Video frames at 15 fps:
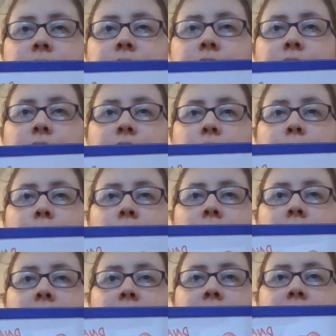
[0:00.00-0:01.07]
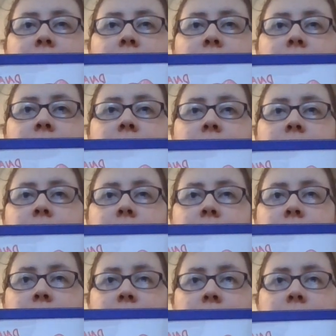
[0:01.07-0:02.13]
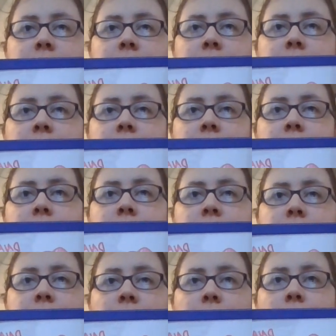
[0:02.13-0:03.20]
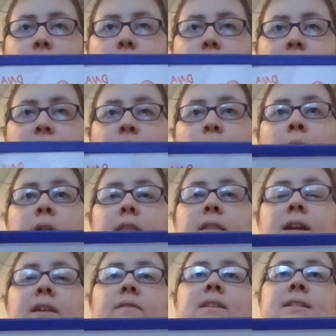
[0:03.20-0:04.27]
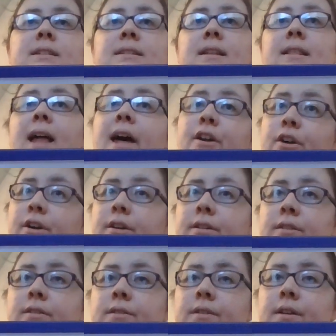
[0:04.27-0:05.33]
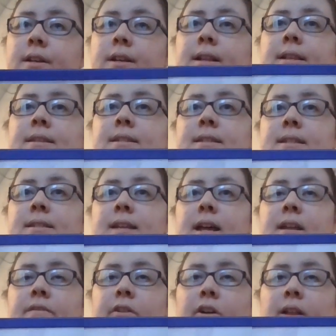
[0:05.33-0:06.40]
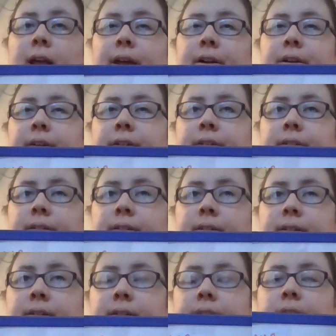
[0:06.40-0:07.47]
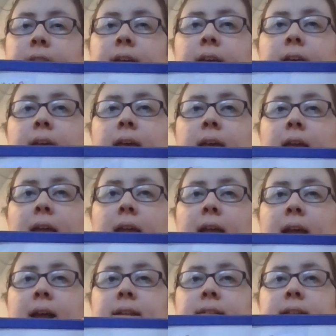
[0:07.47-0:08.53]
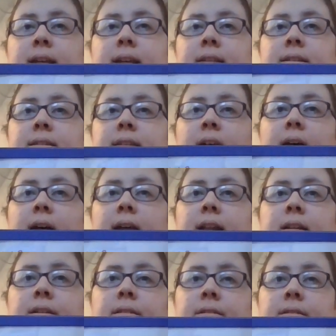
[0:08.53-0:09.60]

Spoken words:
the vertical part right here. So if you want to think of this as a ladder, it's the side of our ladder. And inside,